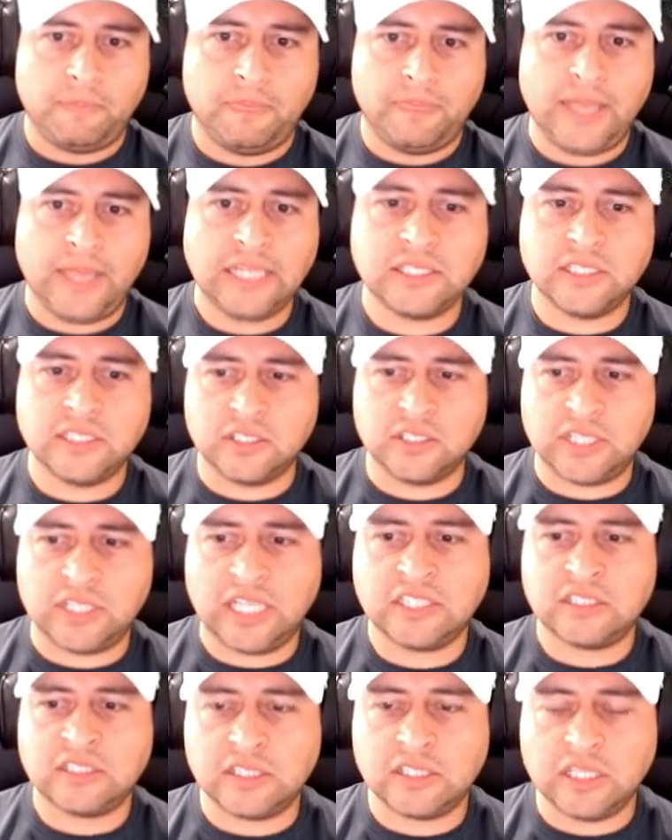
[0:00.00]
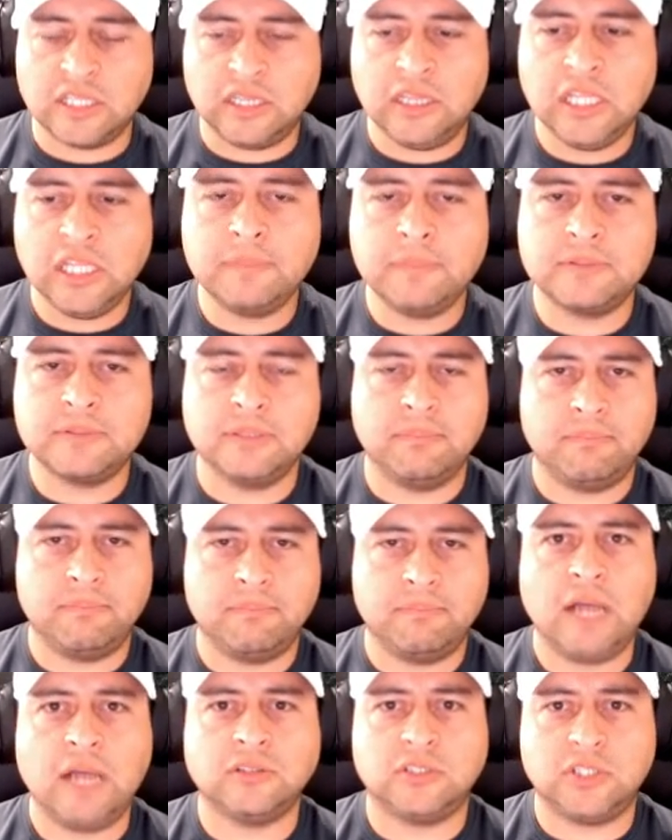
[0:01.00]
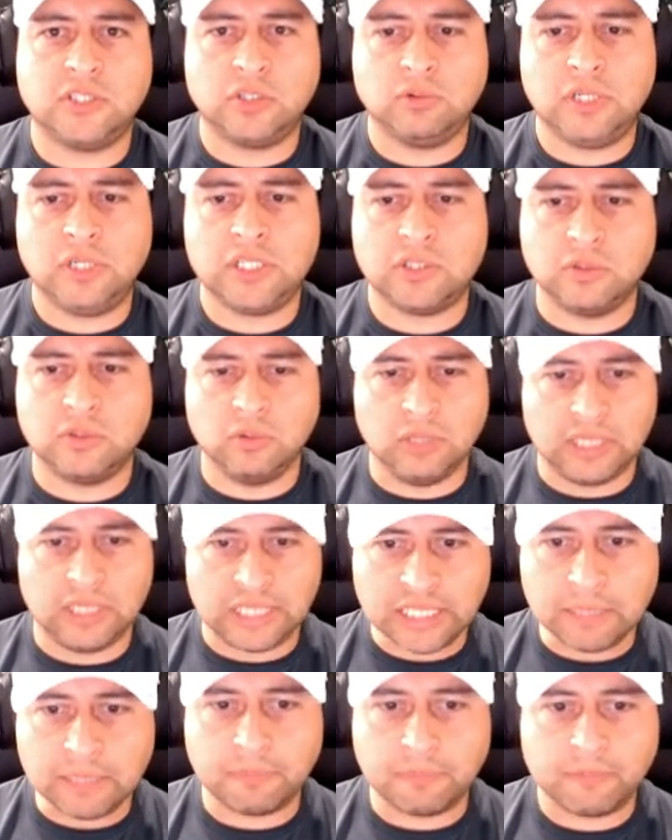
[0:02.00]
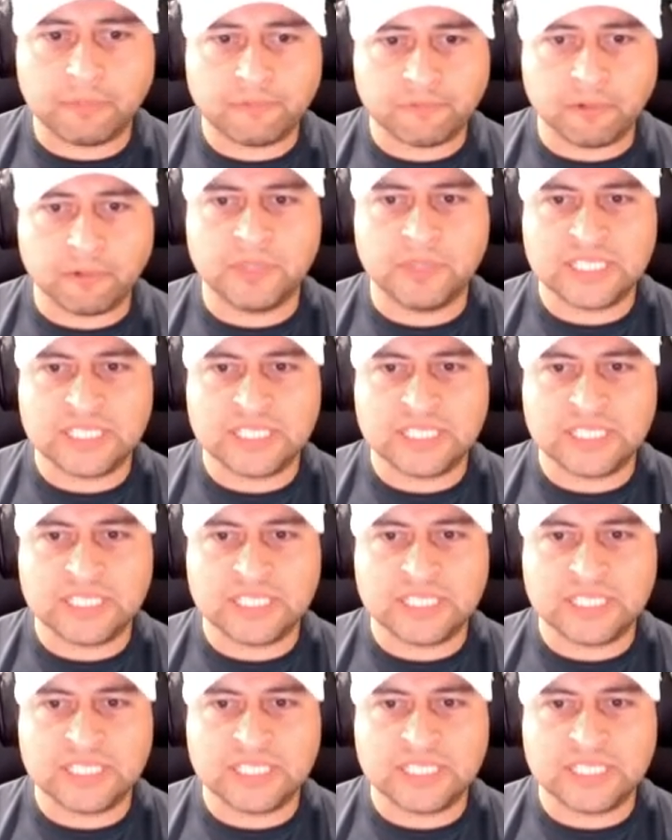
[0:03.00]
That's leaps and bounds generational leap from the